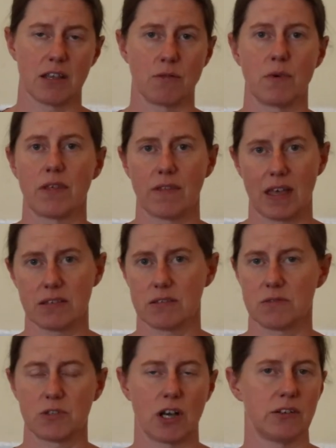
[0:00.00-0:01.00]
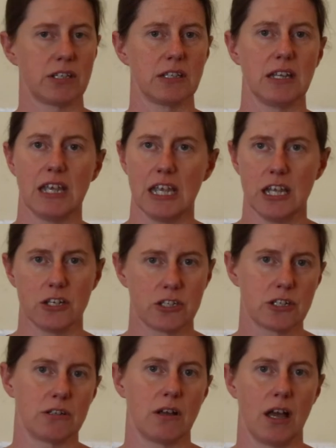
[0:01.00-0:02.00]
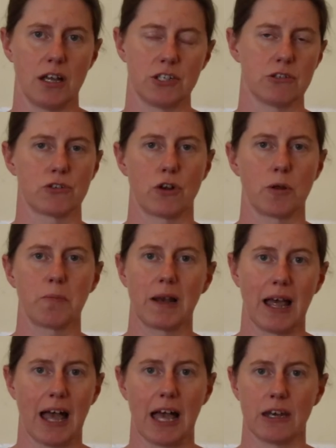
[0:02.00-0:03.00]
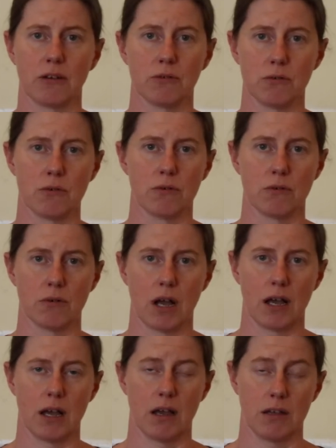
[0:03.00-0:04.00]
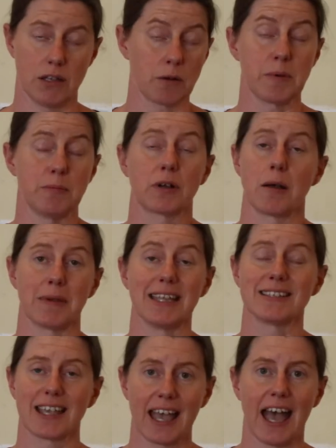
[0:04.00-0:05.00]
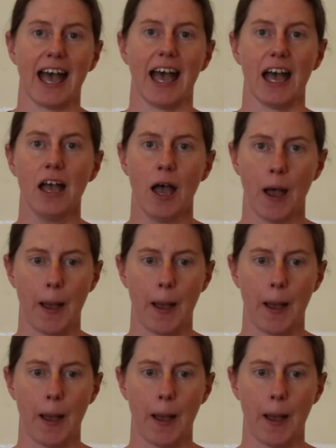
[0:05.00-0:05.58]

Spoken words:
So whether that's child in need, children on a plan, or young people coming into care,